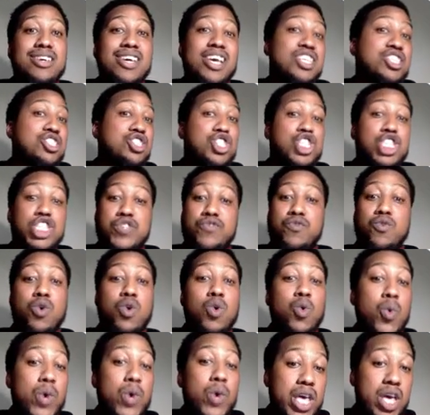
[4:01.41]
Is it just for
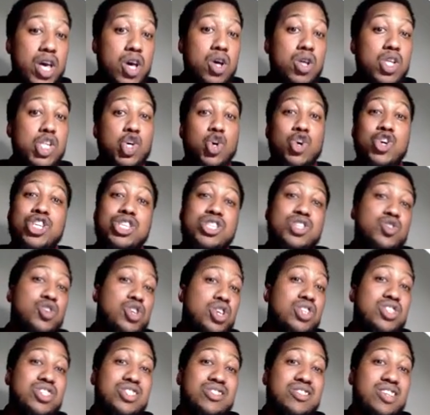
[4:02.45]
a will? Or do
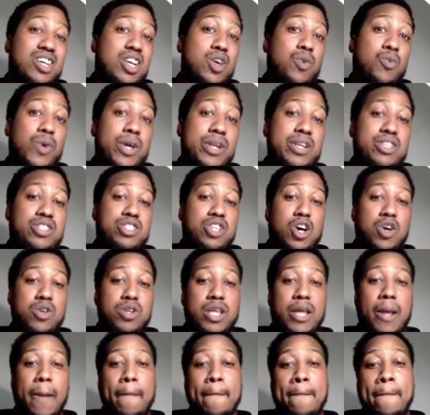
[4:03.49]
you just need a witness
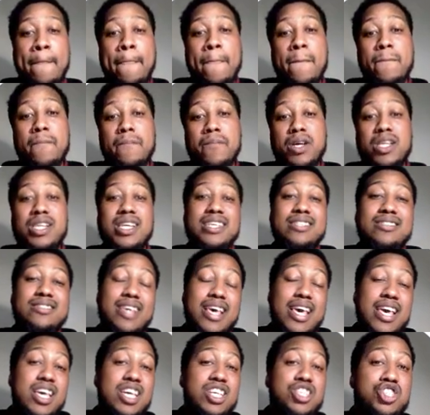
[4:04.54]
only? But let's
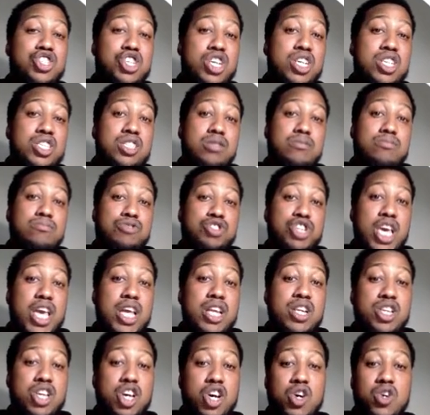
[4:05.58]
say it's just
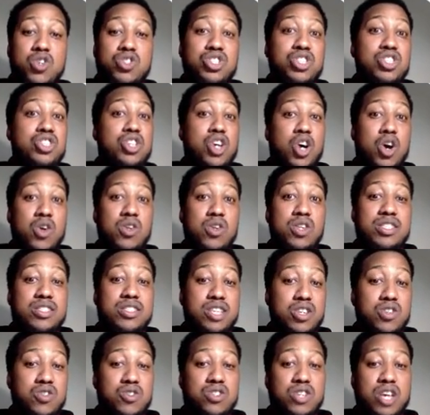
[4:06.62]
Jane Doe. She's the only
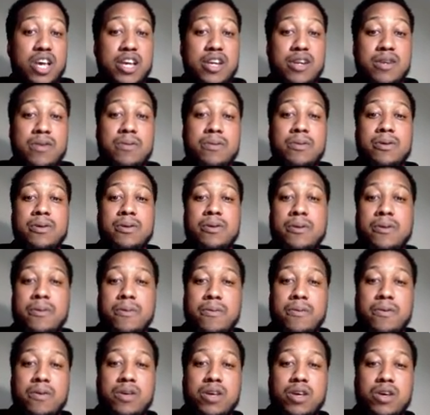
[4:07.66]
single signer.
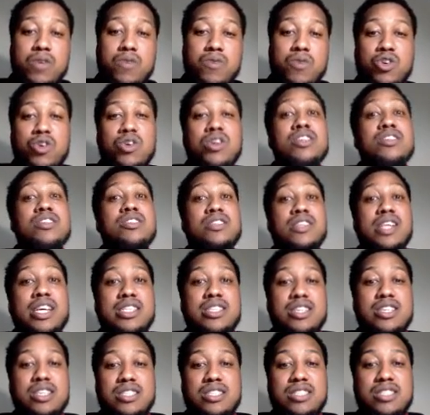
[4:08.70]
We're going to select
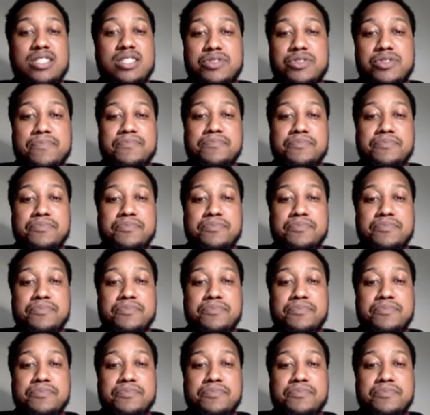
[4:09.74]
this option.